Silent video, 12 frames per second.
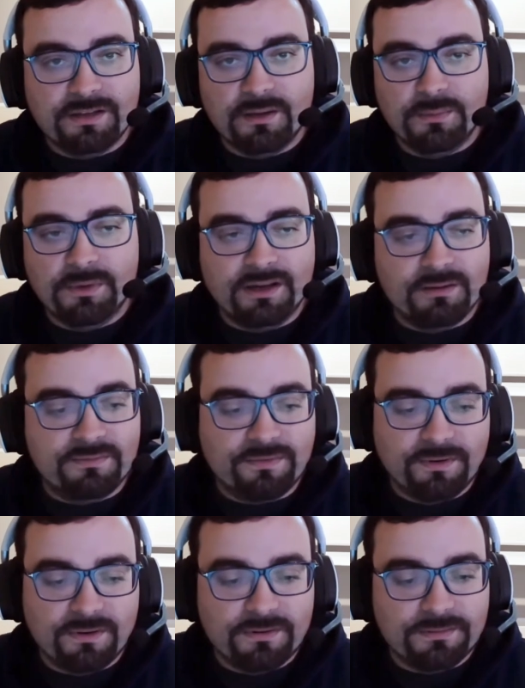coming up
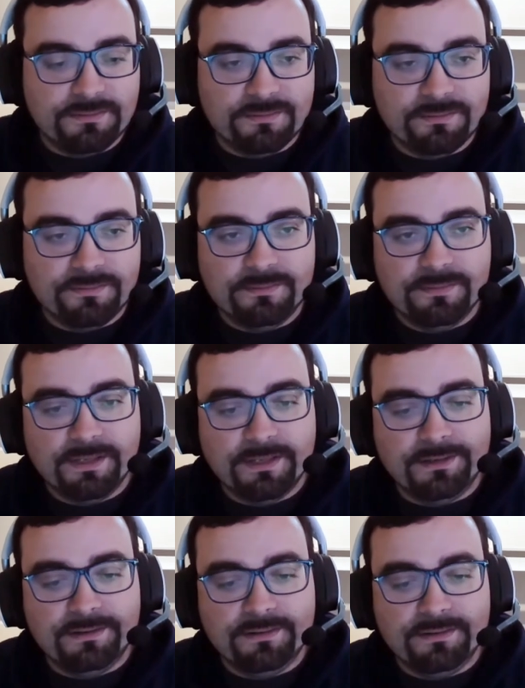from
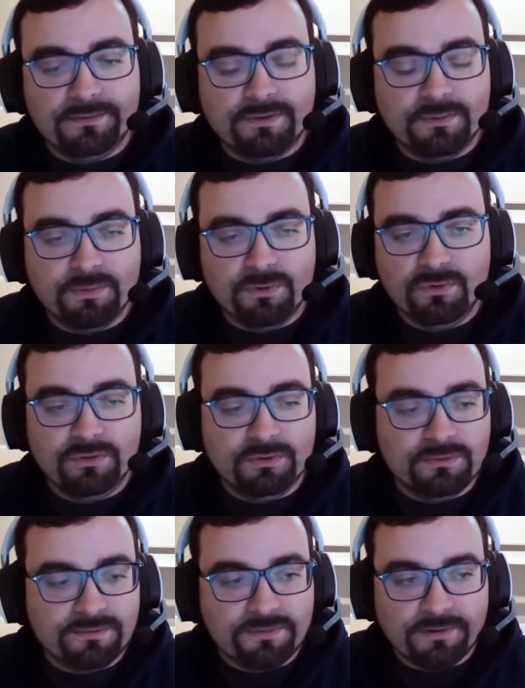
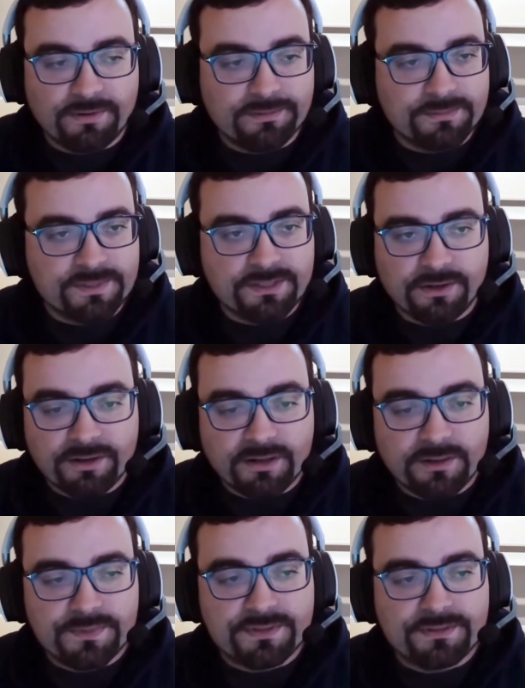Google, from
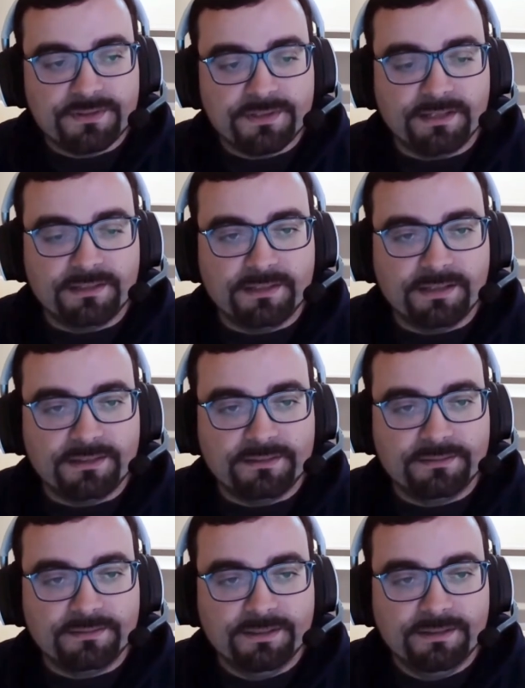startups
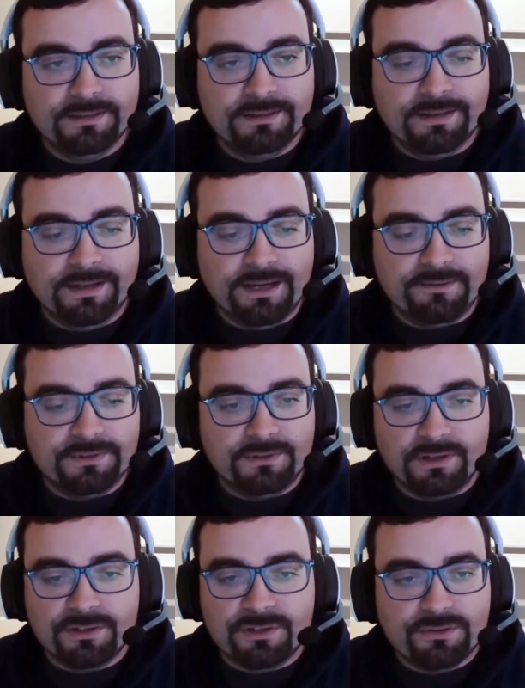that have the
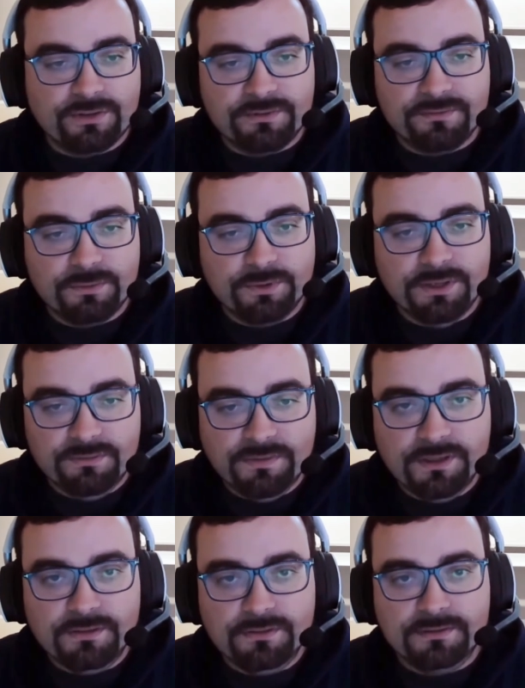luxury of
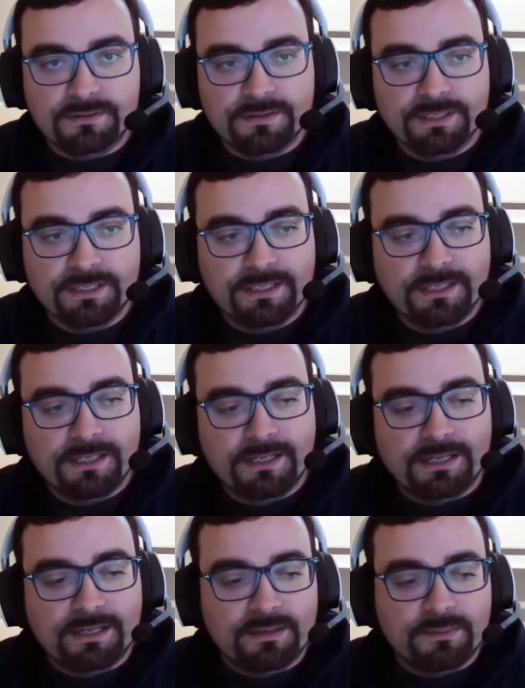greenfield
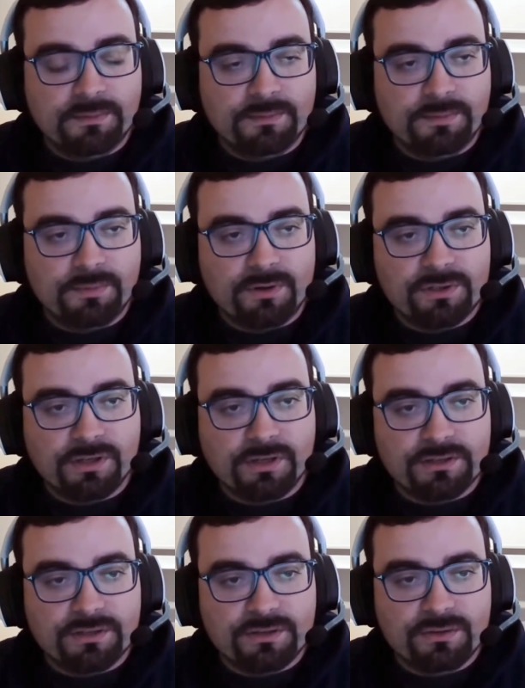project
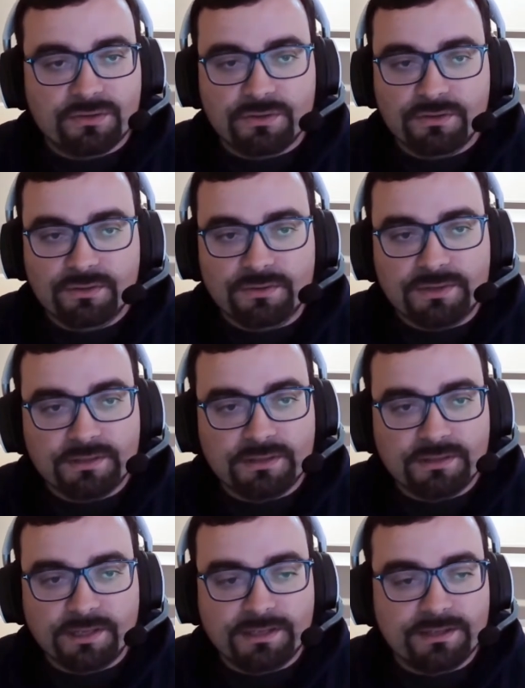execution using
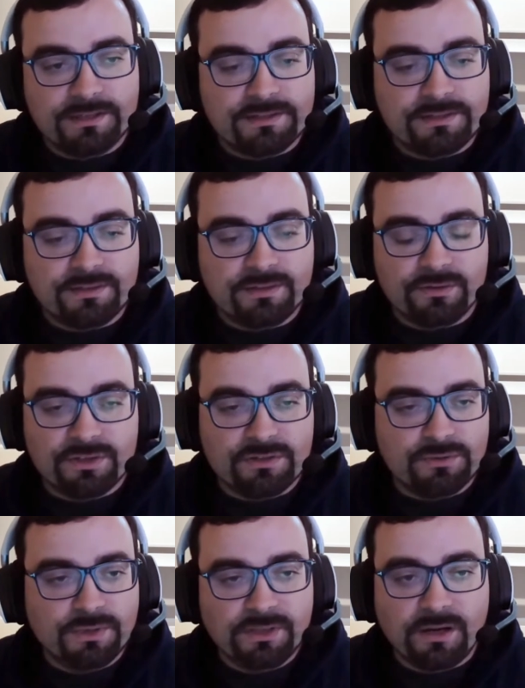the latest technology
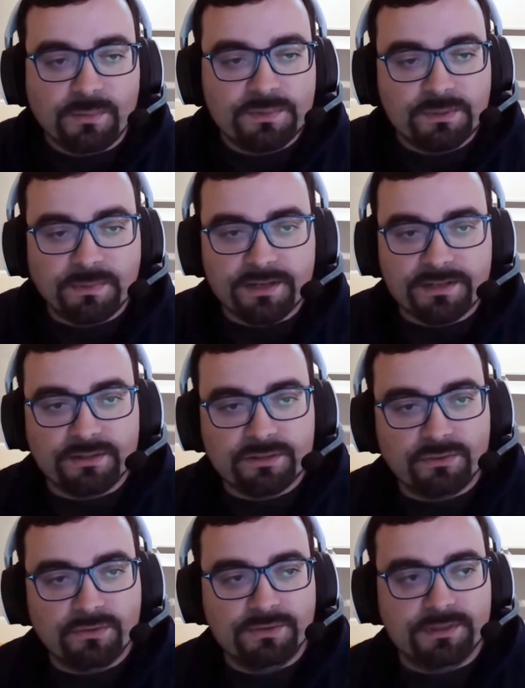and really optimizing
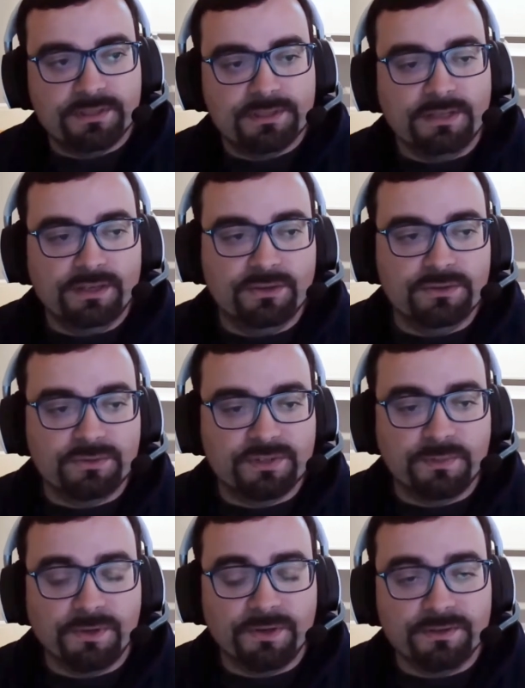towards end user
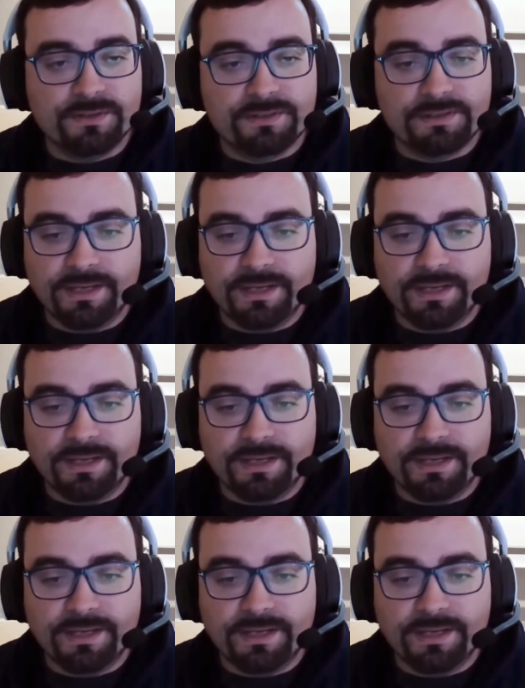experience